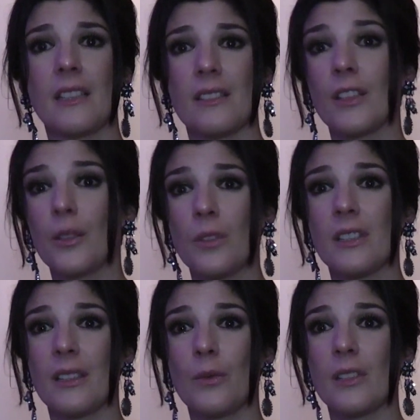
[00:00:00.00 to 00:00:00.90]
So it
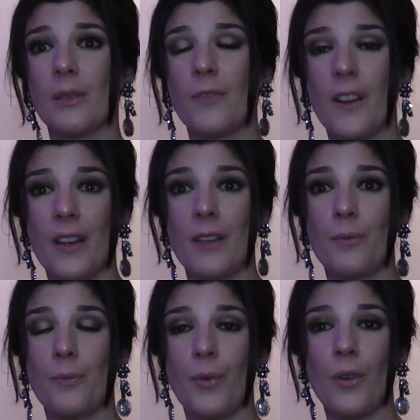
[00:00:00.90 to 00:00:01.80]
was a very
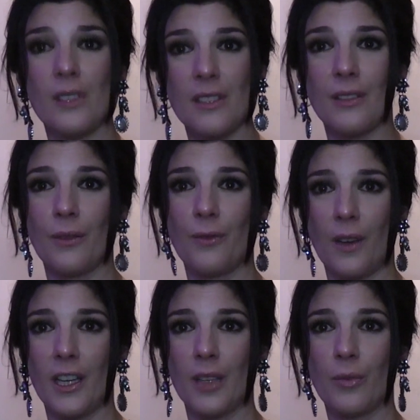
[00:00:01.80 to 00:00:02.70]
positive
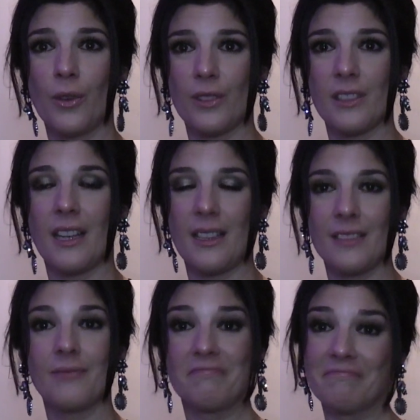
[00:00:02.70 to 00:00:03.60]
vibe on
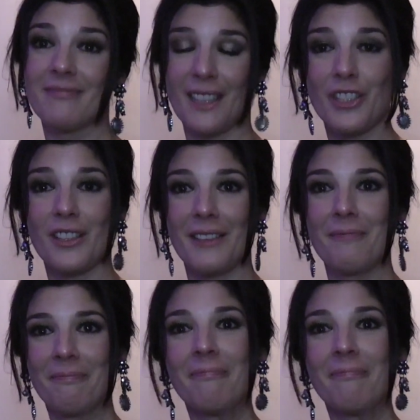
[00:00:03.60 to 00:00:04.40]
set, actually.